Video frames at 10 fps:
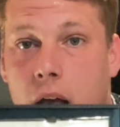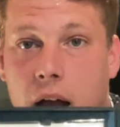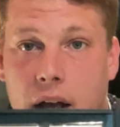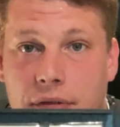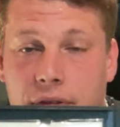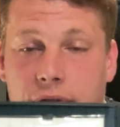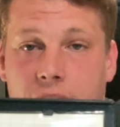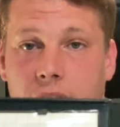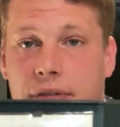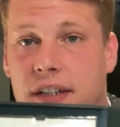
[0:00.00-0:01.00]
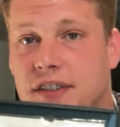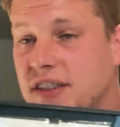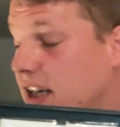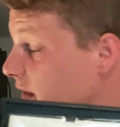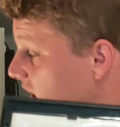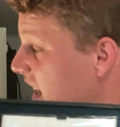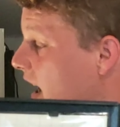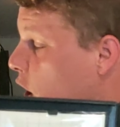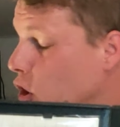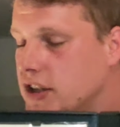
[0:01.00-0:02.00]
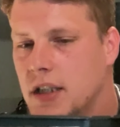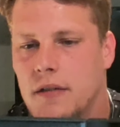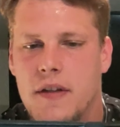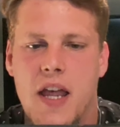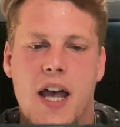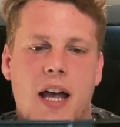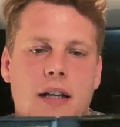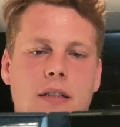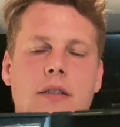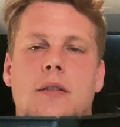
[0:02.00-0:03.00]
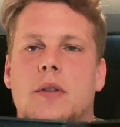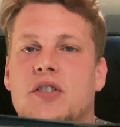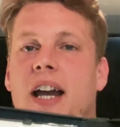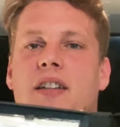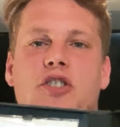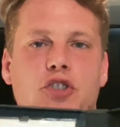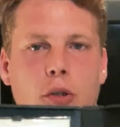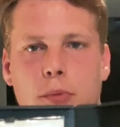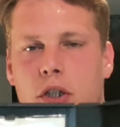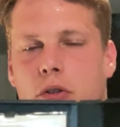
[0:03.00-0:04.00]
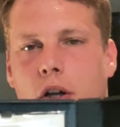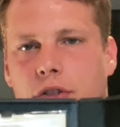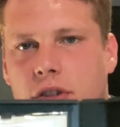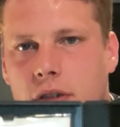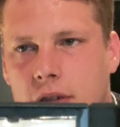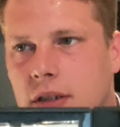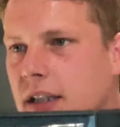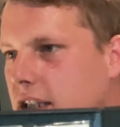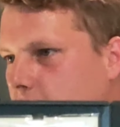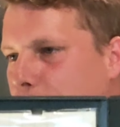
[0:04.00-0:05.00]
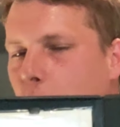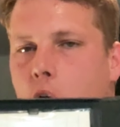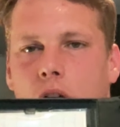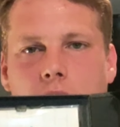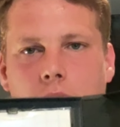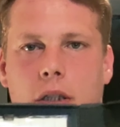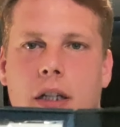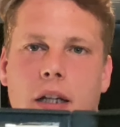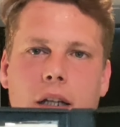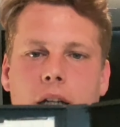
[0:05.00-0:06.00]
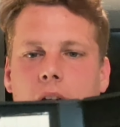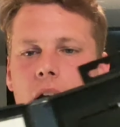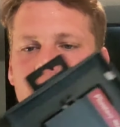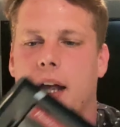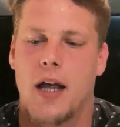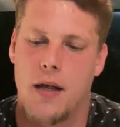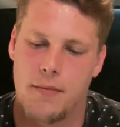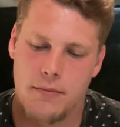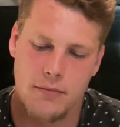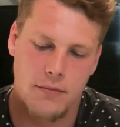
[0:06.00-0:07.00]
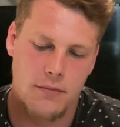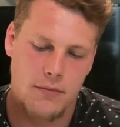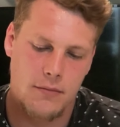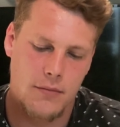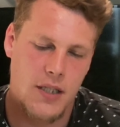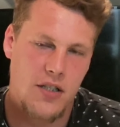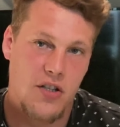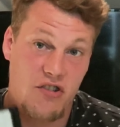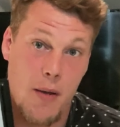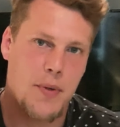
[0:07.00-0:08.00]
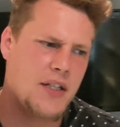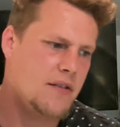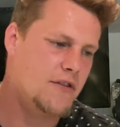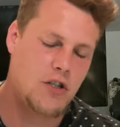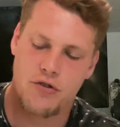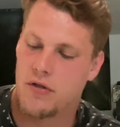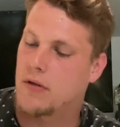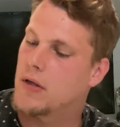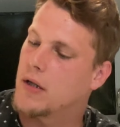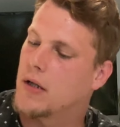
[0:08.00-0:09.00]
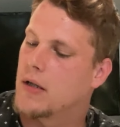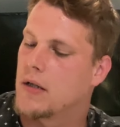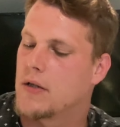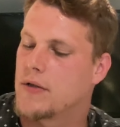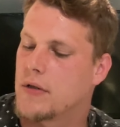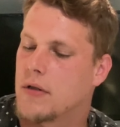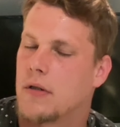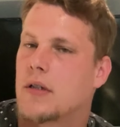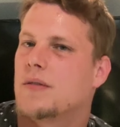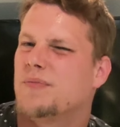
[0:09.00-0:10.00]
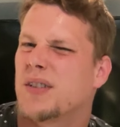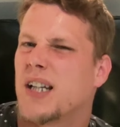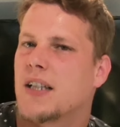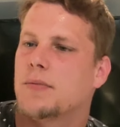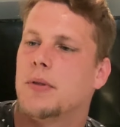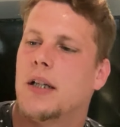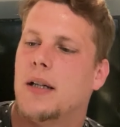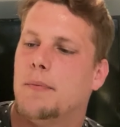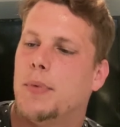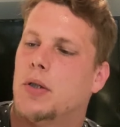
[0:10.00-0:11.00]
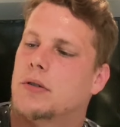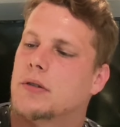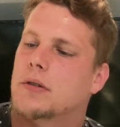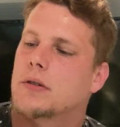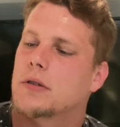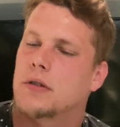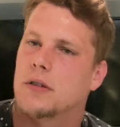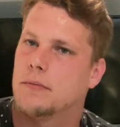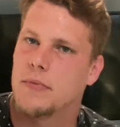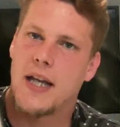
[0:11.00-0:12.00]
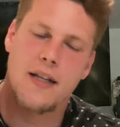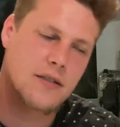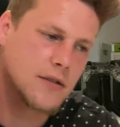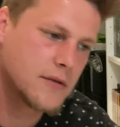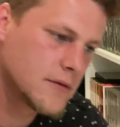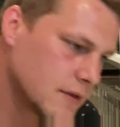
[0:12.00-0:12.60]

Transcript: I have Final Fantasy, I had the cart only over there, which I actually stumbled across in a box. And it's the Japanese version, so it's pretty hard to play, but yes,